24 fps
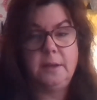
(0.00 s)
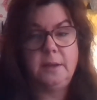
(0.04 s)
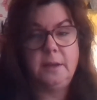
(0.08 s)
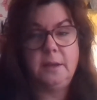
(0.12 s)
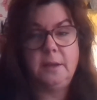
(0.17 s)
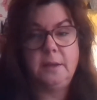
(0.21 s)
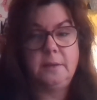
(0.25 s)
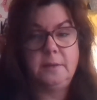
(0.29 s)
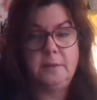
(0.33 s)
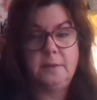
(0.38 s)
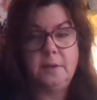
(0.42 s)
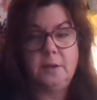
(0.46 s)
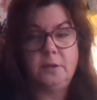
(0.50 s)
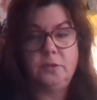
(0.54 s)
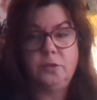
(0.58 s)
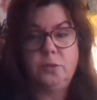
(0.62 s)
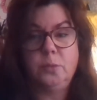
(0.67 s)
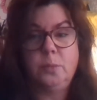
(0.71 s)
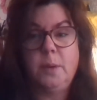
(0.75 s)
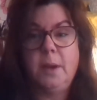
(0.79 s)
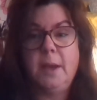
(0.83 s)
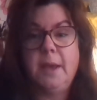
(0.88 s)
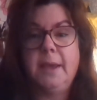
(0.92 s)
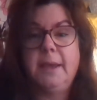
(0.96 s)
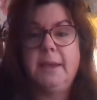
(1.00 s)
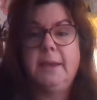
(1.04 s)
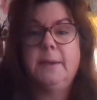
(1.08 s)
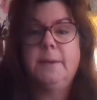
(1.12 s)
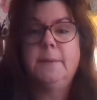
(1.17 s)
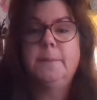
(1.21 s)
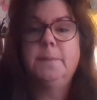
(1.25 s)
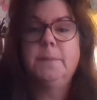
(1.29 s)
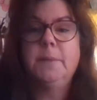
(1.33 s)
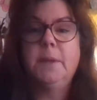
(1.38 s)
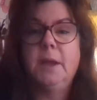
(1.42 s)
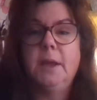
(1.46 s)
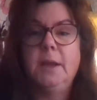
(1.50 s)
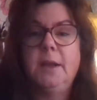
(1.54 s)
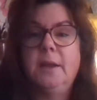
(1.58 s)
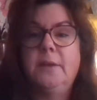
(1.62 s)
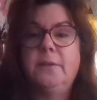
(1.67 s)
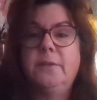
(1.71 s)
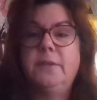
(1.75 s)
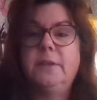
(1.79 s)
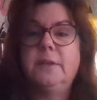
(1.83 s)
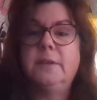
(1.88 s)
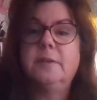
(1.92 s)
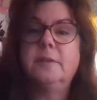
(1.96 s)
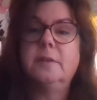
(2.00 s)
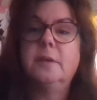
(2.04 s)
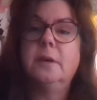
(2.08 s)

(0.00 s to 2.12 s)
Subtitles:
in such a way. I love this